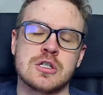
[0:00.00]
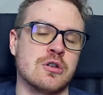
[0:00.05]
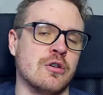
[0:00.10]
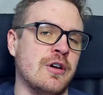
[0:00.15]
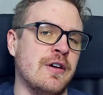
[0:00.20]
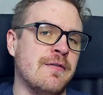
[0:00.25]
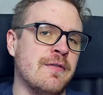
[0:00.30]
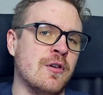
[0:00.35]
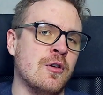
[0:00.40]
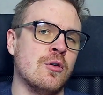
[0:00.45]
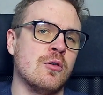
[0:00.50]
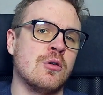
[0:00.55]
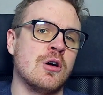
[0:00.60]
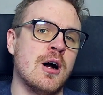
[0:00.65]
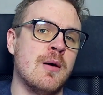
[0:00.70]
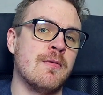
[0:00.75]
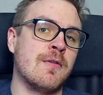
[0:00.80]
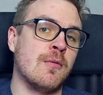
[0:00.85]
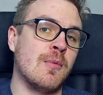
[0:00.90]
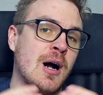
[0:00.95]
So if you
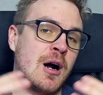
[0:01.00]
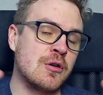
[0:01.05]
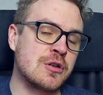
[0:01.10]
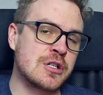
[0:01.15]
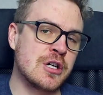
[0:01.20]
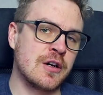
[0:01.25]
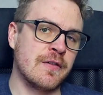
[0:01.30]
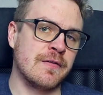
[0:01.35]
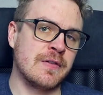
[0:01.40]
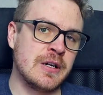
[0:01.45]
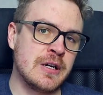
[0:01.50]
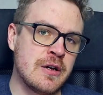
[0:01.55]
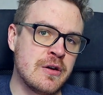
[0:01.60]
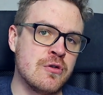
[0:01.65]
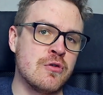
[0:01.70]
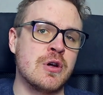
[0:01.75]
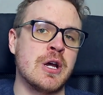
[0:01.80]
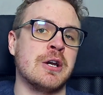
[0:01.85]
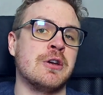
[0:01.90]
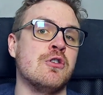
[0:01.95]
come from outside of
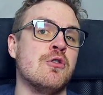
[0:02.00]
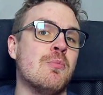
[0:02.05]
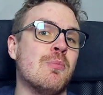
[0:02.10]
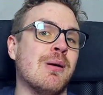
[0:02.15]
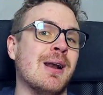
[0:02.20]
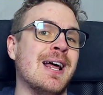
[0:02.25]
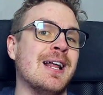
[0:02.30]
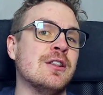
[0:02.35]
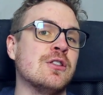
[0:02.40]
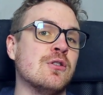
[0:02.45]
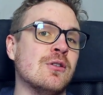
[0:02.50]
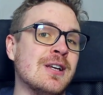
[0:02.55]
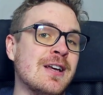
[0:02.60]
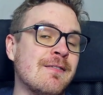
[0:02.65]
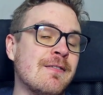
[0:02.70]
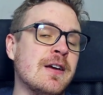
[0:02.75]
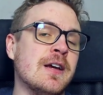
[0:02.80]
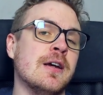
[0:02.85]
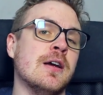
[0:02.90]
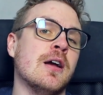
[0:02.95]
EU and you plan to
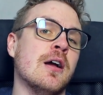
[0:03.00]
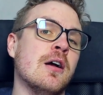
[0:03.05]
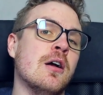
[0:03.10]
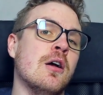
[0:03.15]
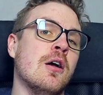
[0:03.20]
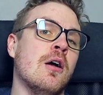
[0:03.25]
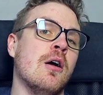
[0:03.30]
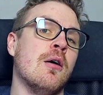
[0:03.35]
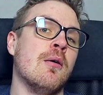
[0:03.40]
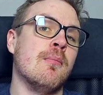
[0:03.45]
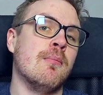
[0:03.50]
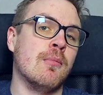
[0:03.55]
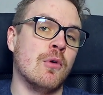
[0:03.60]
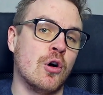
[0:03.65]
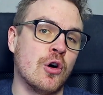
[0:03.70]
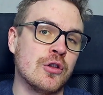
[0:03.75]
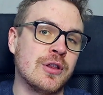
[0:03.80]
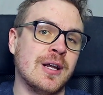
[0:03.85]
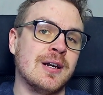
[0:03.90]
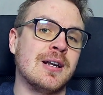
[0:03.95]
live here
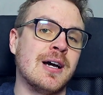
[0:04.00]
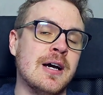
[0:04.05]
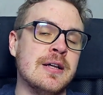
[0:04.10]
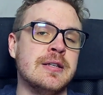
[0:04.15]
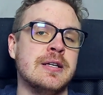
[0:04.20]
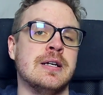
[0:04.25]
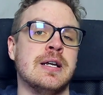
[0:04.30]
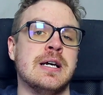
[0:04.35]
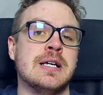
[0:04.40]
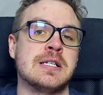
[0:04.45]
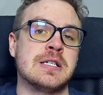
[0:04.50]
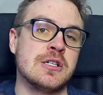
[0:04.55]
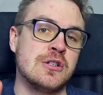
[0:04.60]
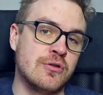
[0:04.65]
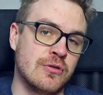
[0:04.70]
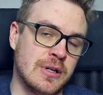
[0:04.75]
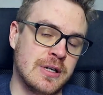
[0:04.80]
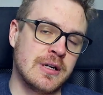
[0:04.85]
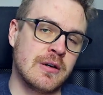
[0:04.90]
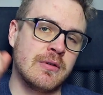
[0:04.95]
more than 90 days, you
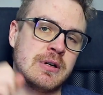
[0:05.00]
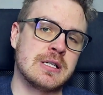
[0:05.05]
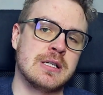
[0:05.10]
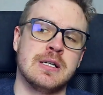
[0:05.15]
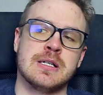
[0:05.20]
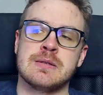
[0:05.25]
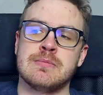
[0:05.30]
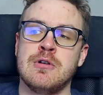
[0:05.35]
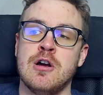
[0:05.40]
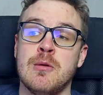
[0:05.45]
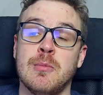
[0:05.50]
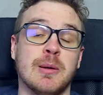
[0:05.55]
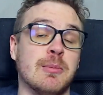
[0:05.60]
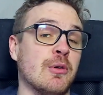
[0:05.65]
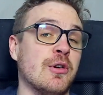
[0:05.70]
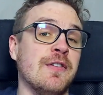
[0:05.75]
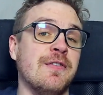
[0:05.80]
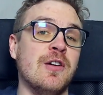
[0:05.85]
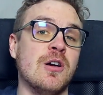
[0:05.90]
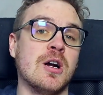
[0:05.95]
need a residence permit.
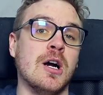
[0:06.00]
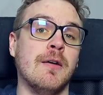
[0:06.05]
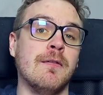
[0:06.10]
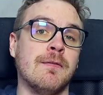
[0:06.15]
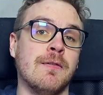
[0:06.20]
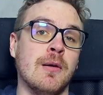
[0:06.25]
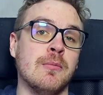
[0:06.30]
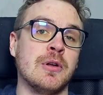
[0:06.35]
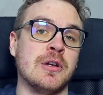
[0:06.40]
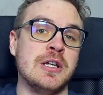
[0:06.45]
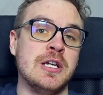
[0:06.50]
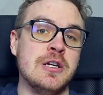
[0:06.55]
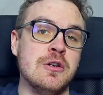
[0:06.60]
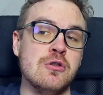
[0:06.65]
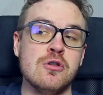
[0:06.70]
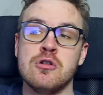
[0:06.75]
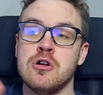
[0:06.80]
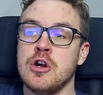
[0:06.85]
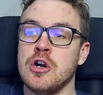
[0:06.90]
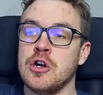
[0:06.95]
But if you come from the
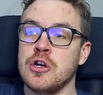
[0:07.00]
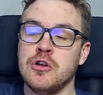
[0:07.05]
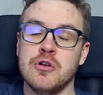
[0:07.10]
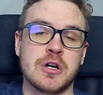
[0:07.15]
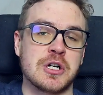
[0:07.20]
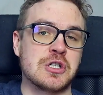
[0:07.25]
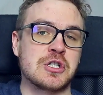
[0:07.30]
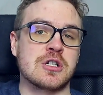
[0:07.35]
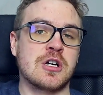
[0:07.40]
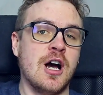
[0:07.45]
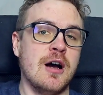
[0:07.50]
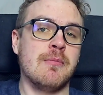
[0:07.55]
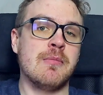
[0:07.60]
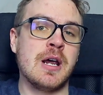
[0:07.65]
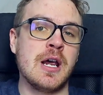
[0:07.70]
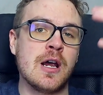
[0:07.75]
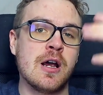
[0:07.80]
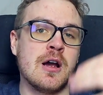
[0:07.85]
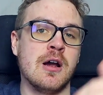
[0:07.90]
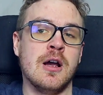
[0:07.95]
EU, you can just come
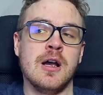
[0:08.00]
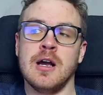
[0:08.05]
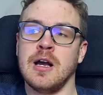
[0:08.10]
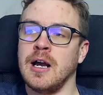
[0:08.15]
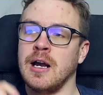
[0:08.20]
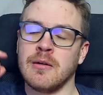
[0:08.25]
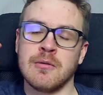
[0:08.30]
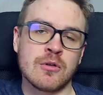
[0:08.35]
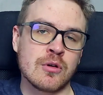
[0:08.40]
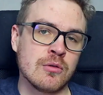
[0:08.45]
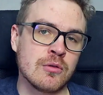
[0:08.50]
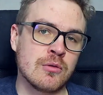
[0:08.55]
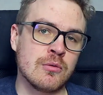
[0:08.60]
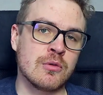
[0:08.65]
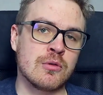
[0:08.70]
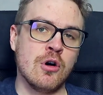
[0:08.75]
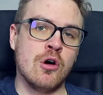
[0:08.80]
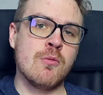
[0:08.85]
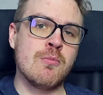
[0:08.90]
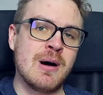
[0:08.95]
here,
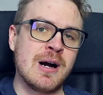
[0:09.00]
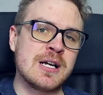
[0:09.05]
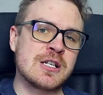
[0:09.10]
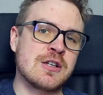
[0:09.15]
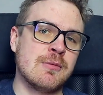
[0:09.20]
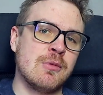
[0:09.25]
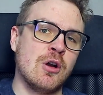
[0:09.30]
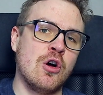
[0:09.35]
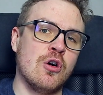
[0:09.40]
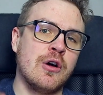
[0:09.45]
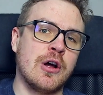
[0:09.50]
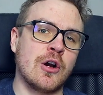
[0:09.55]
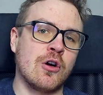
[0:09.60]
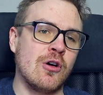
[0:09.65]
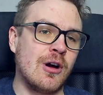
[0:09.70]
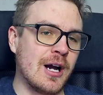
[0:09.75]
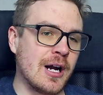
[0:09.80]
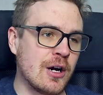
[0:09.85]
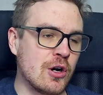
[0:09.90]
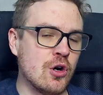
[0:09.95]
go buy some
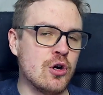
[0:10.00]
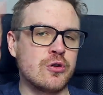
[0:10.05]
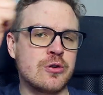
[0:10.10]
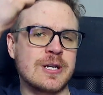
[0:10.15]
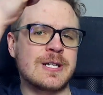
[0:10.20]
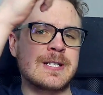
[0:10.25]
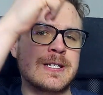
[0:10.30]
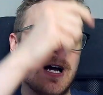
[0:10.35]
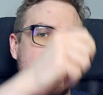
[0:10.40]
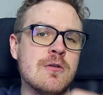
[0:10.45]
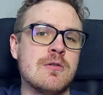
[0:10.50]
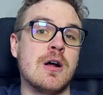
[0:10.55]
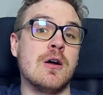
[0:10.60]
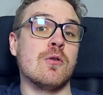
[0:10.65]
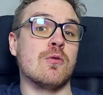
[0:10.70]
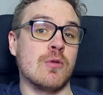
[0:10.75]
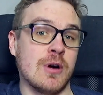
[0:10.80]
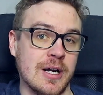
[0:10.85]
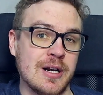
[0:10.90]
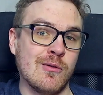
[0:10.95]
lonkero and go to the sauna
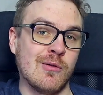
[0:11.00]
right